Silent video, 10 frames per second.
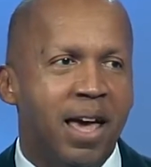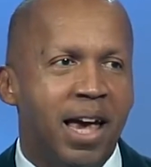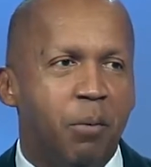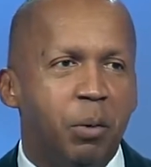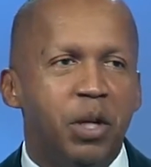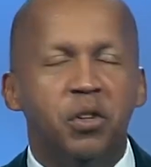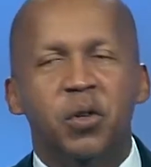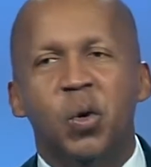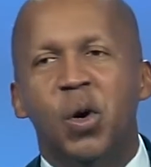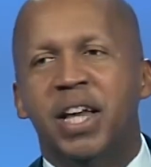And we went to
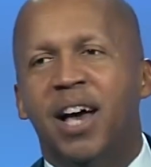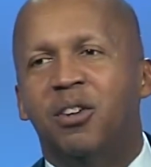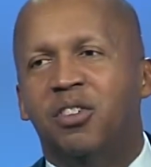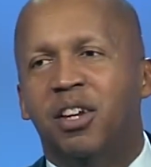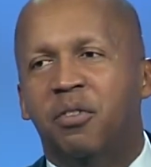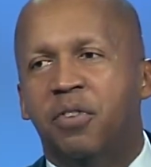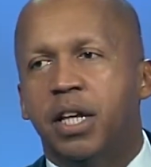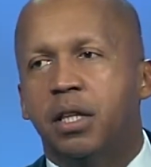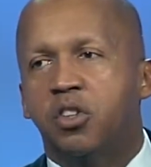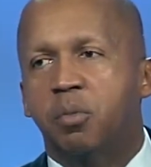the courthouse to
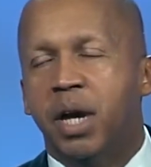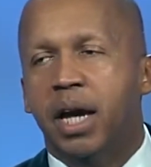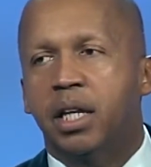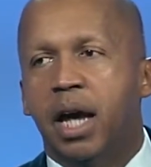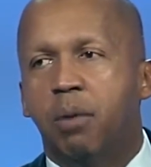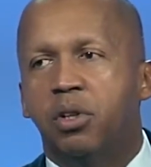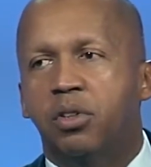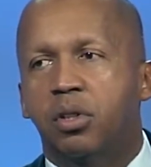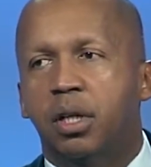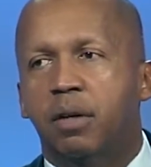defend this man, and I
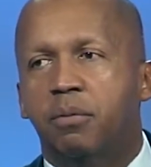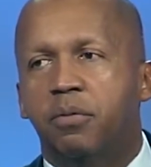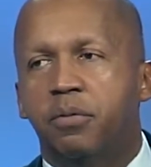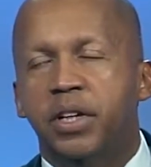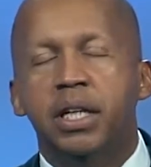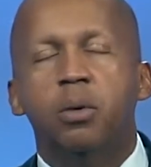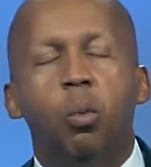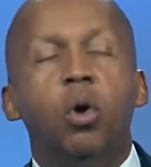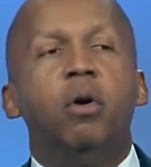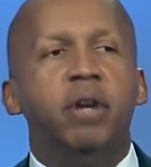was uh, really
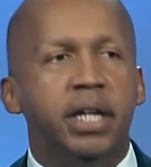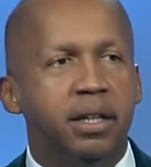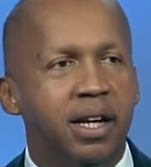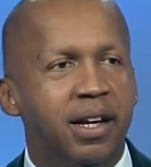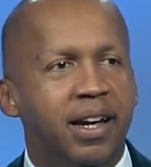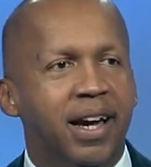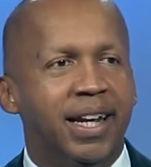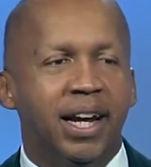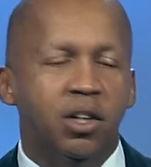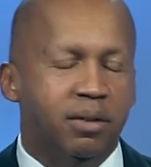worried.
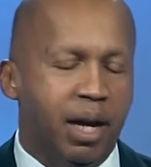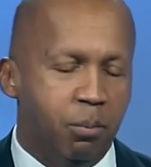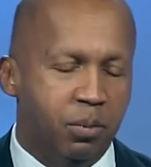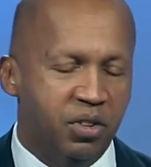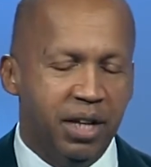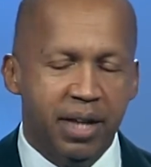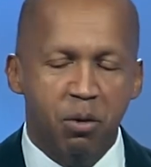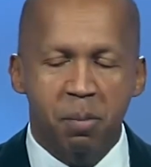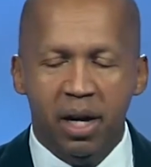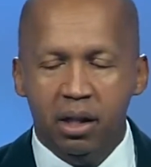And I, I, sat down
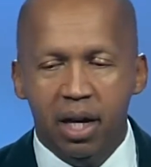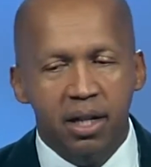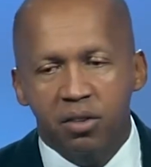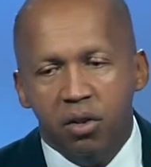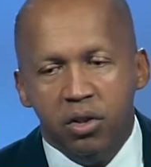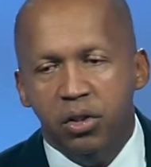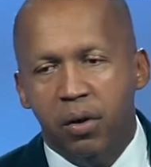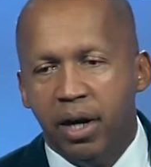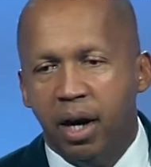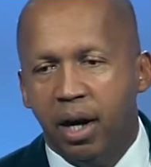with my client. I said, Look, you know,
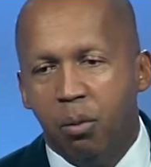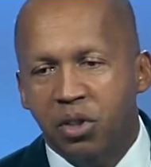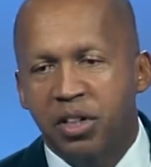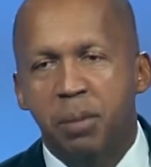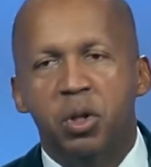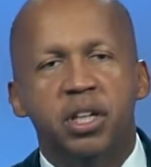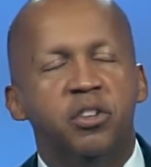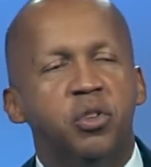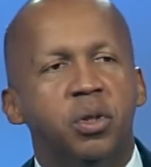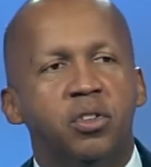I, I wasn't able to
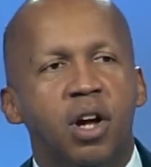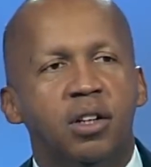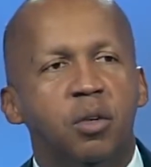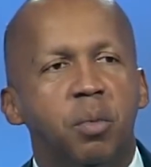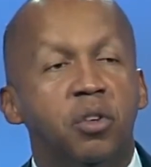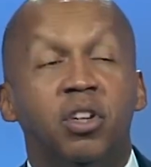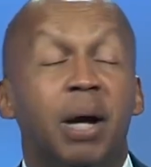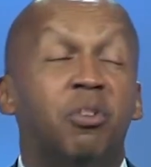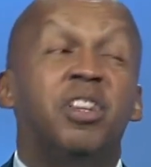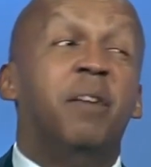get you a chocolate milkshake. I
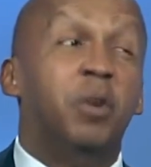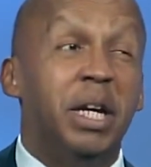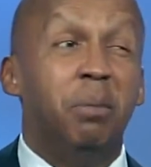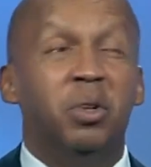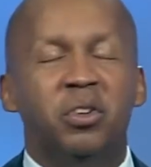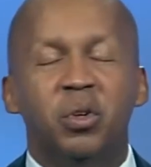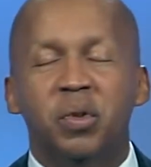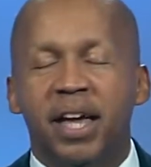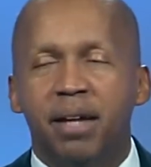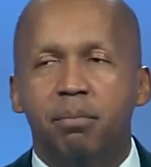was never able to do
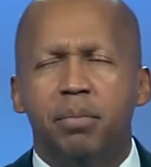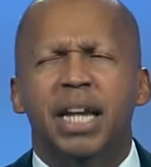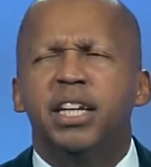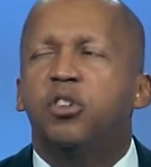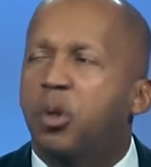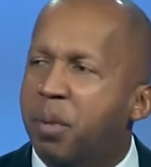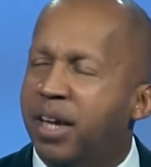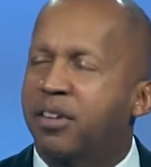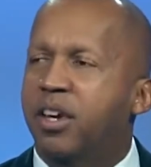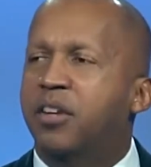that, but I need you to
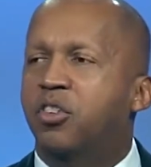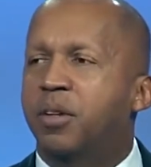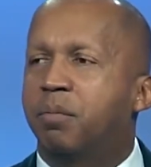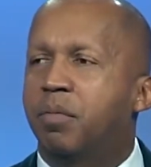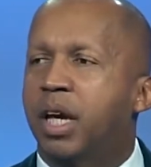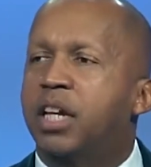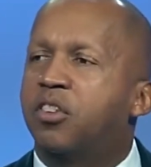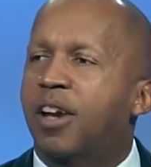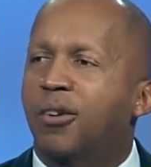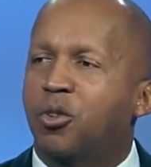pay attention. And he
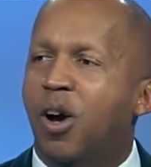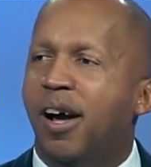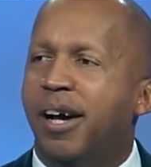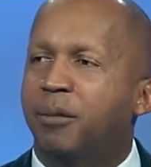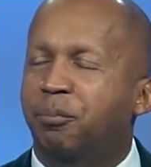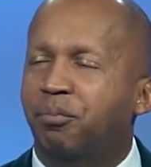said, I'll try.